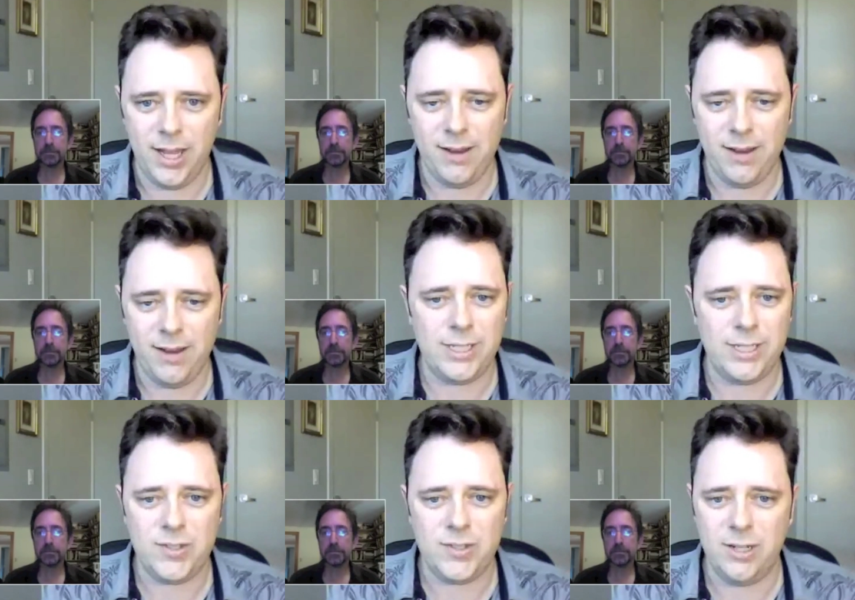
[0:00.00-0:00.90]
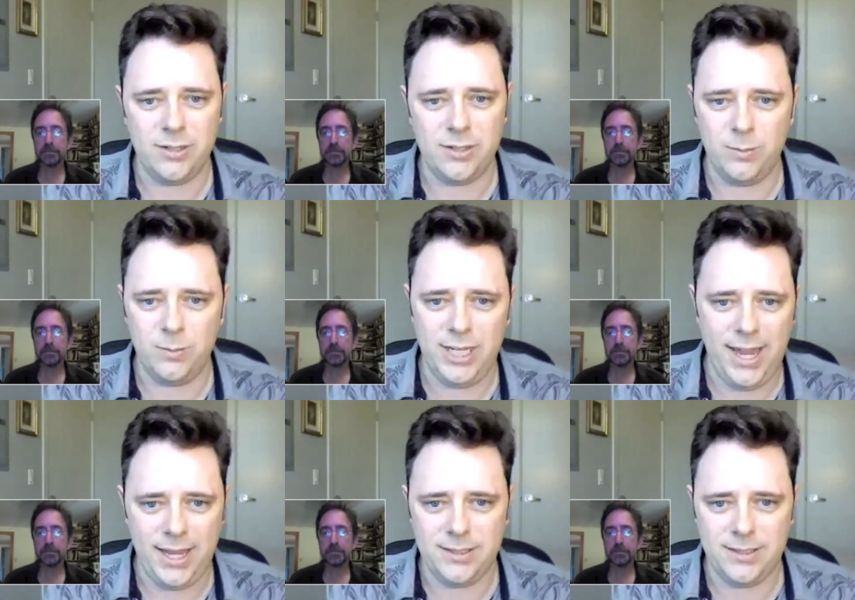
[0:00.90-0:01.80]
Speaker 1: uh, every centimeter we
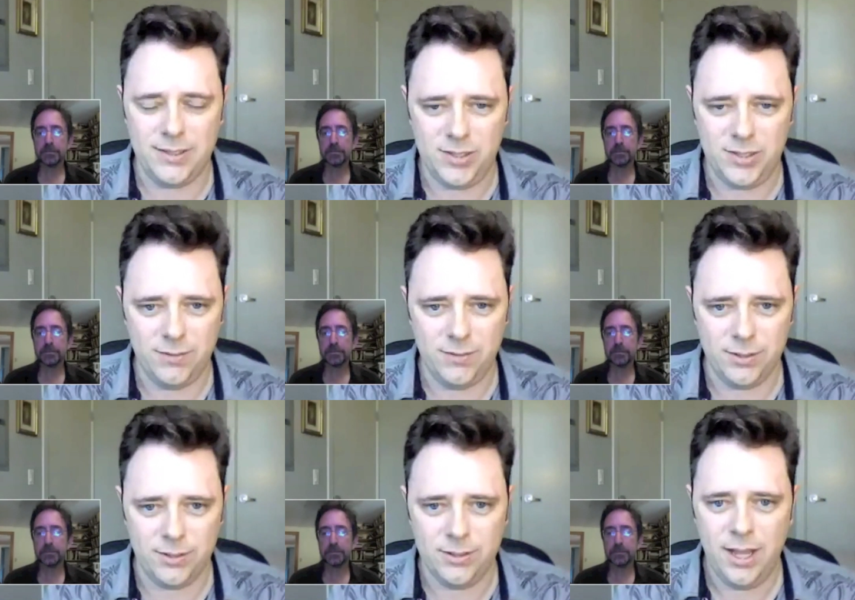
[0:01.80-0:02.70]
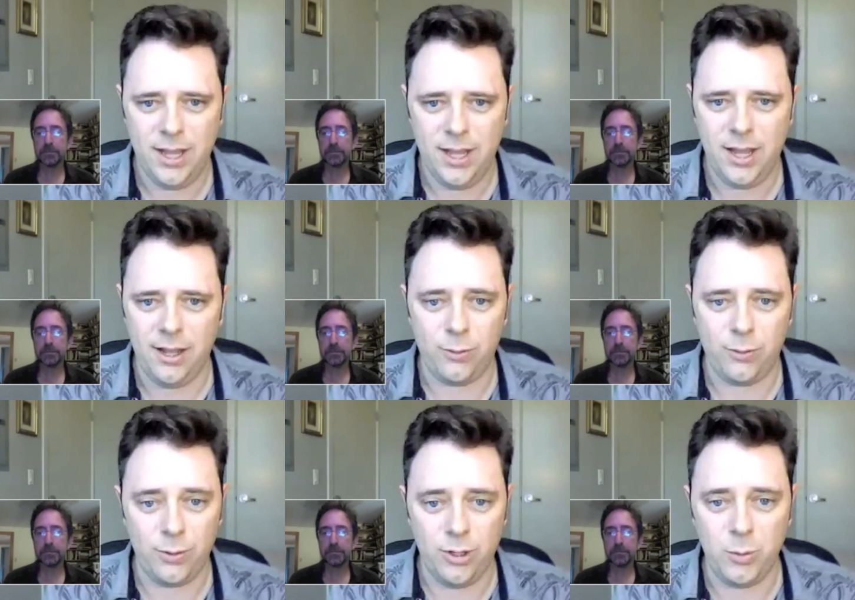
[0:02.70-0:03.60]
add to sea level uh,
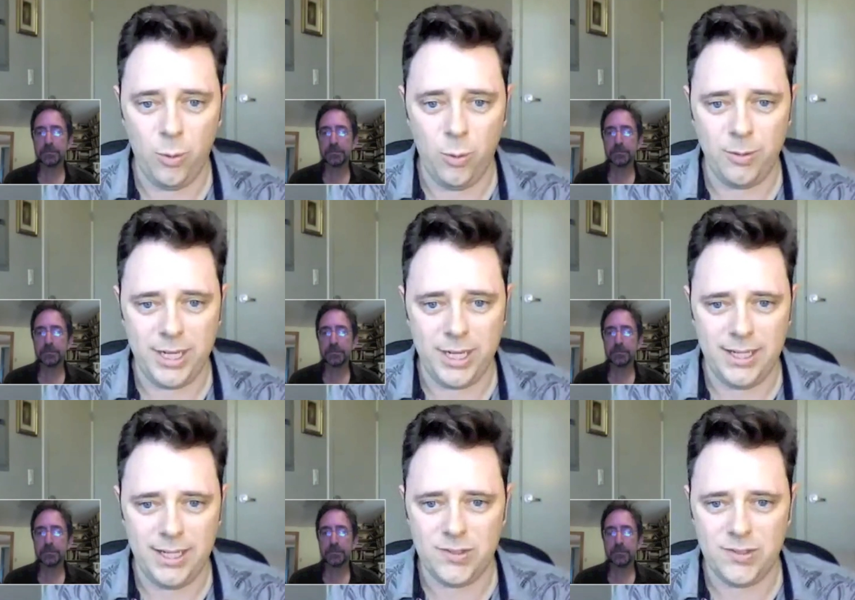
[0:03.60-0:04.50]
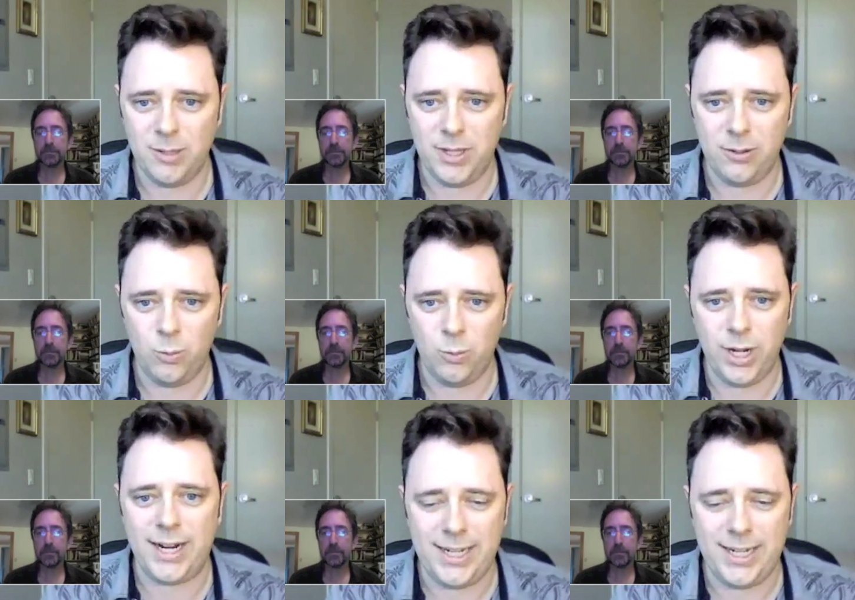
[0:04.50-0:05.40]
through global warming is something
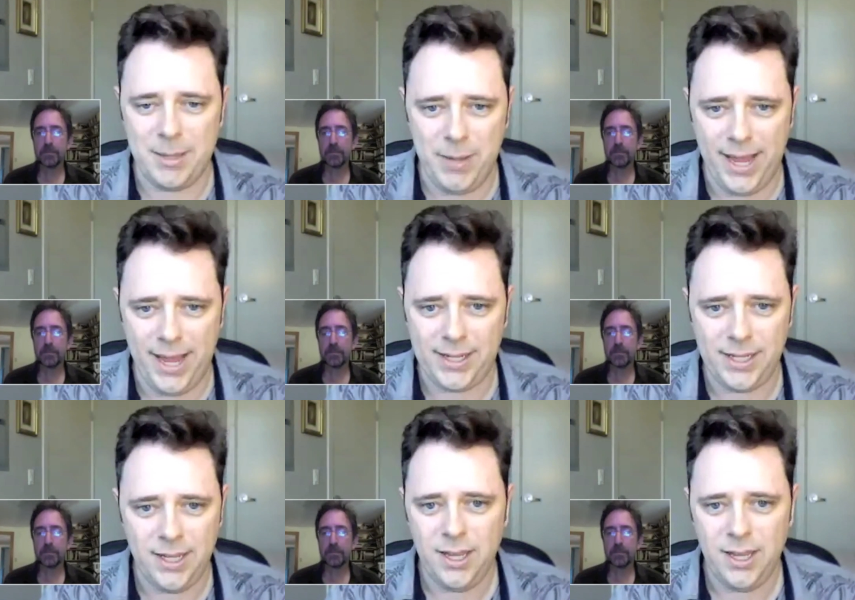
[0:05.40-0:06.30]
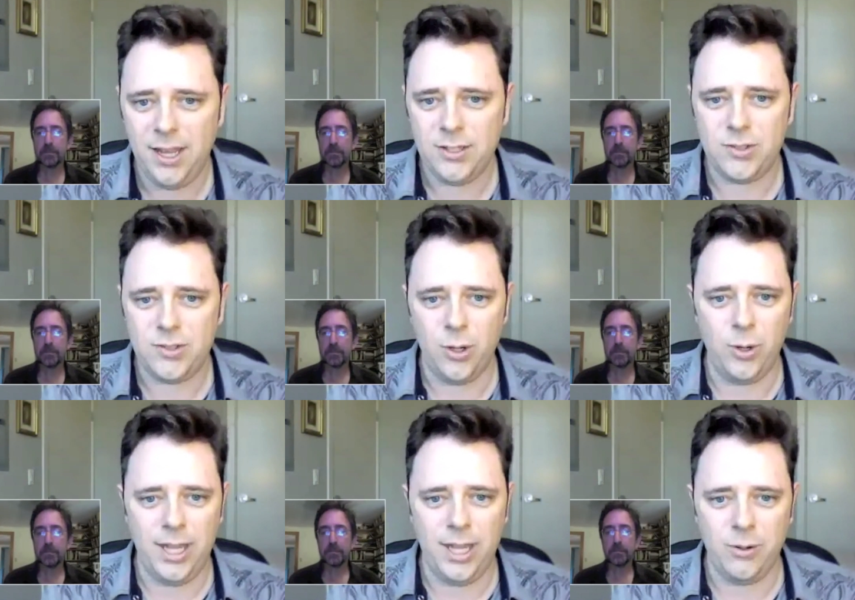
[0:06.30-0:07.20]
we're not going to get back.
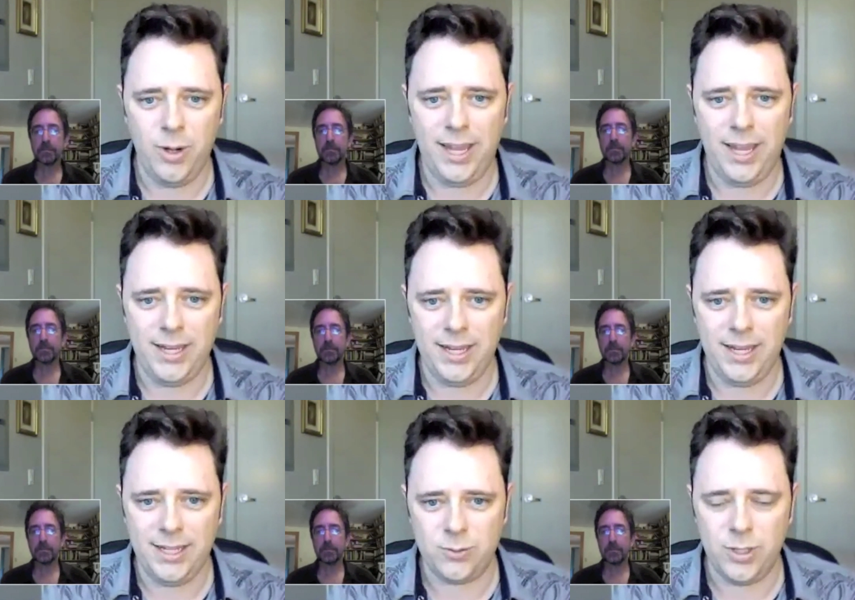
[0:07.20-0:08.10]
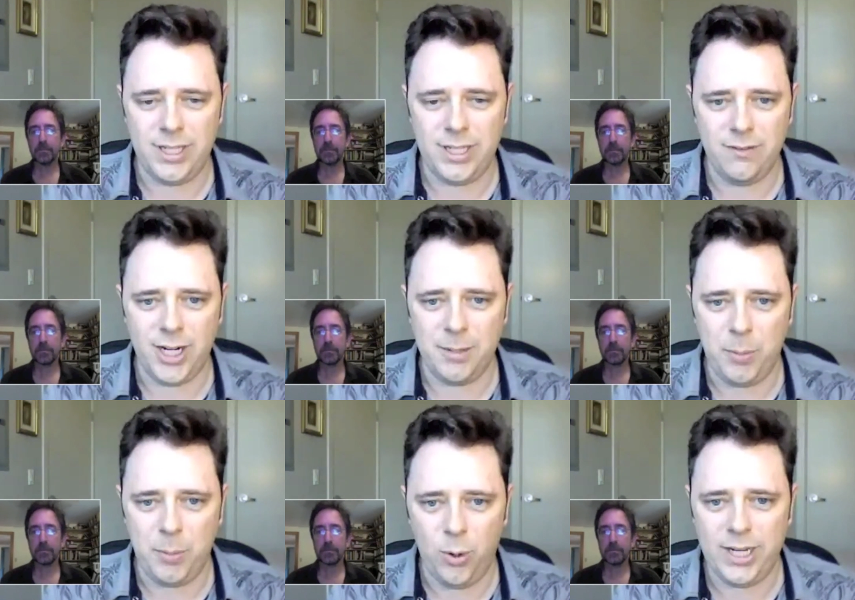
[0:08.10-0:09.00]
So, in a way, it's really a
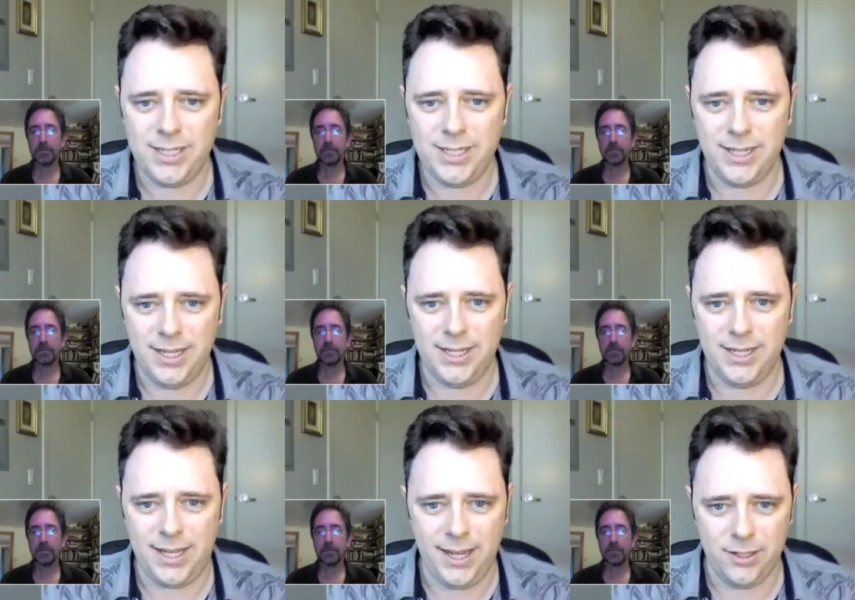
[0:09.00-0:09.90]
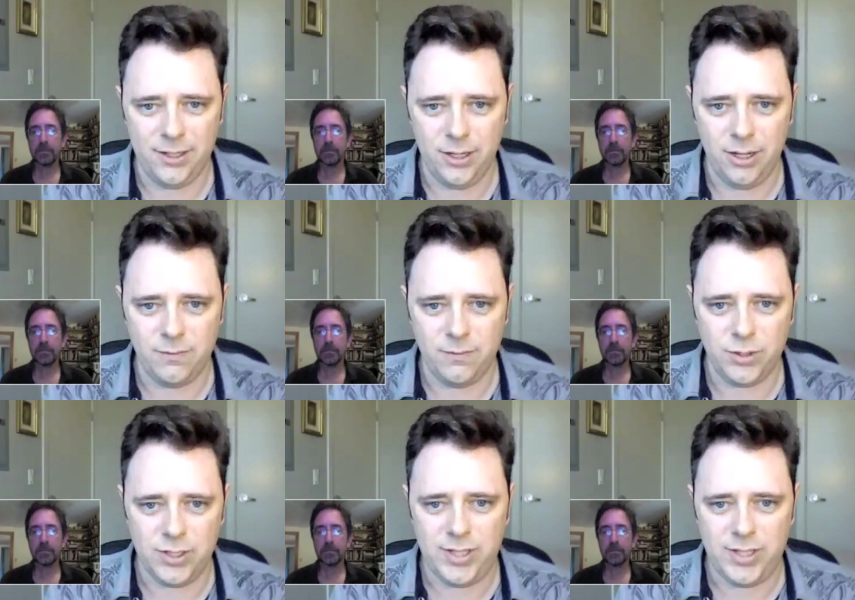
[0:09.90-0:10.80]
very poignant indicator of
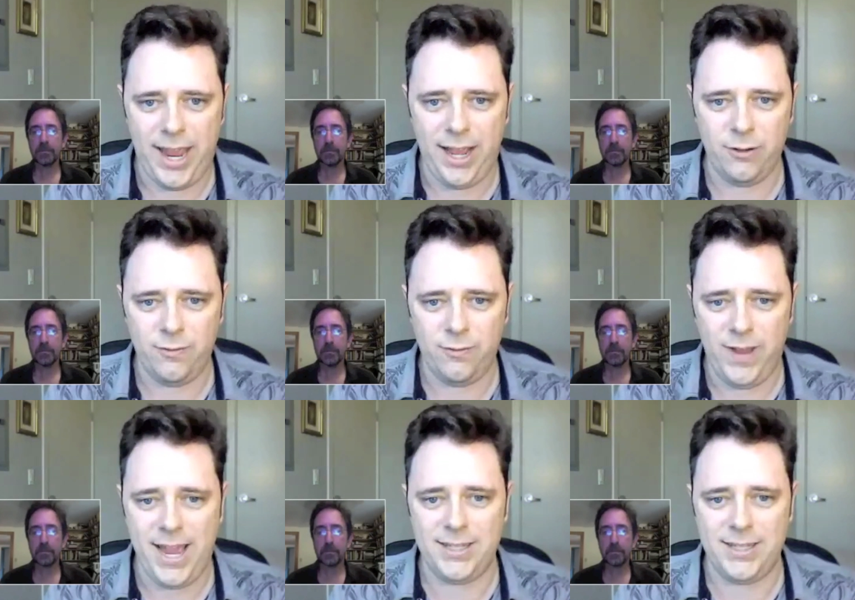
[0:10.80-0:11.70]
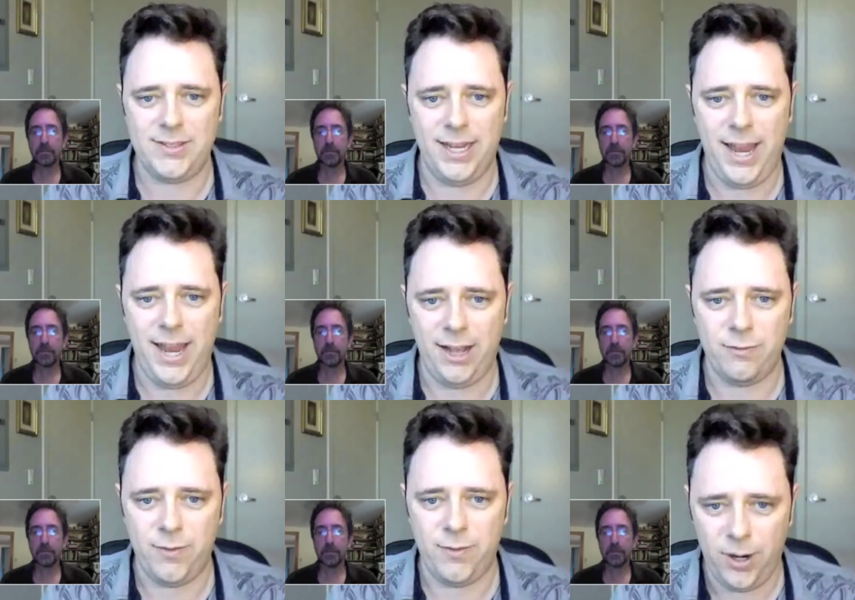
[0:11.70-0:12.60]
just how fast and
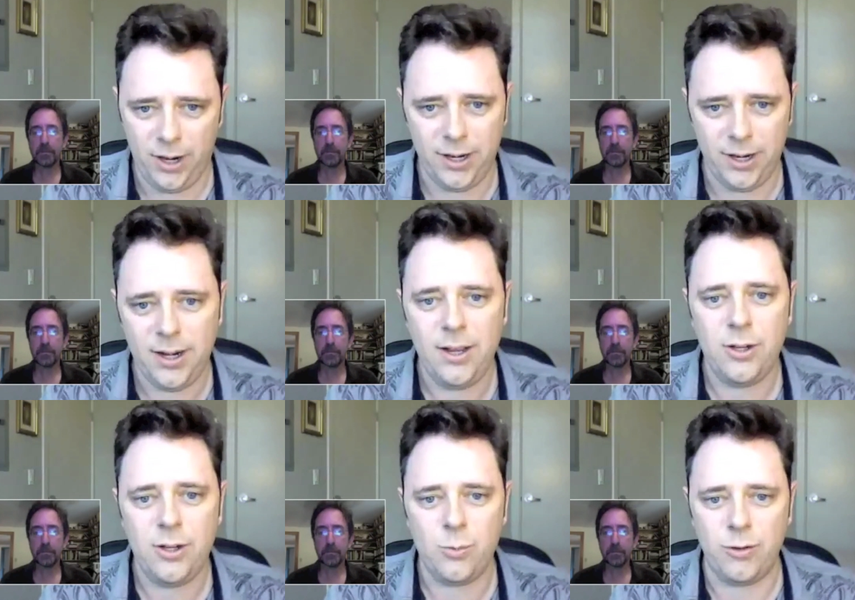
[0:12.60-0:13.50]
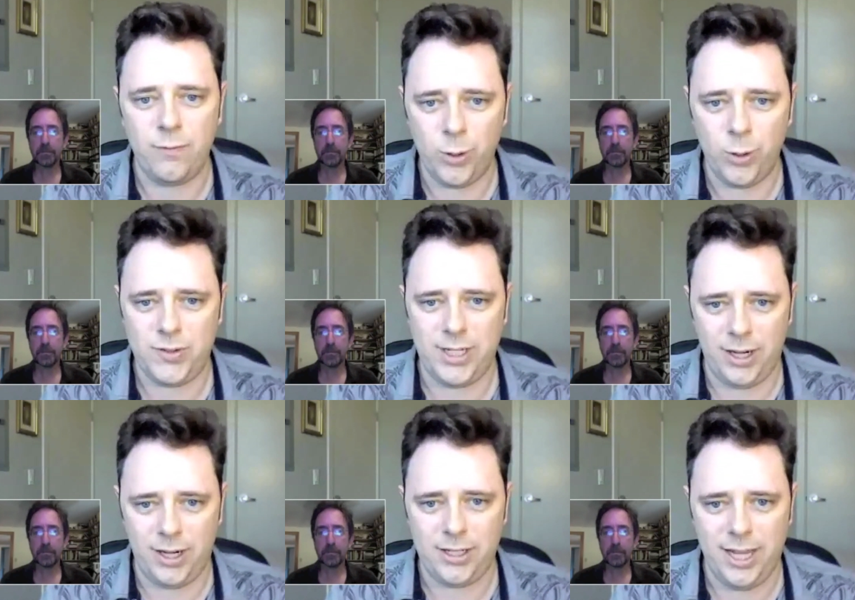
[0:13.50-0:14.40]
how far we're
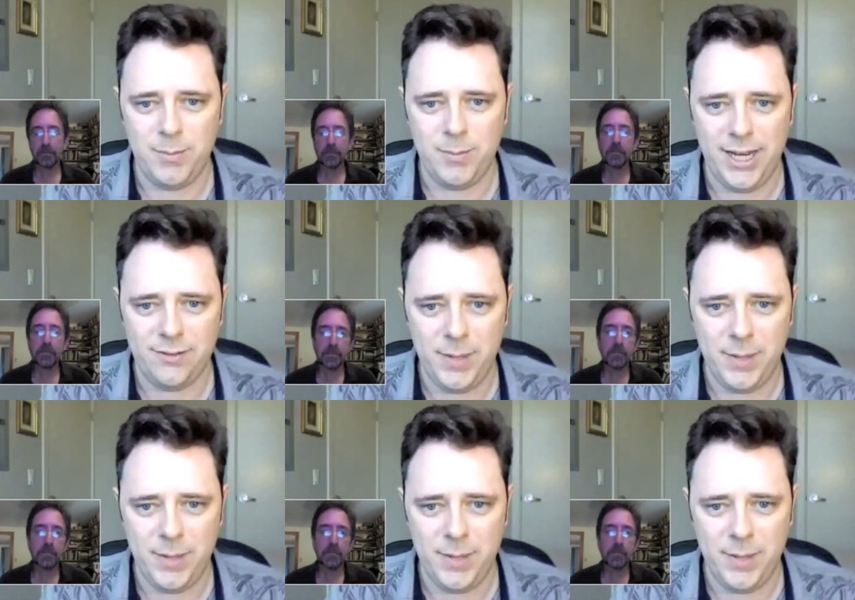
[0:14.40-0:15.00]
forcing our climate out of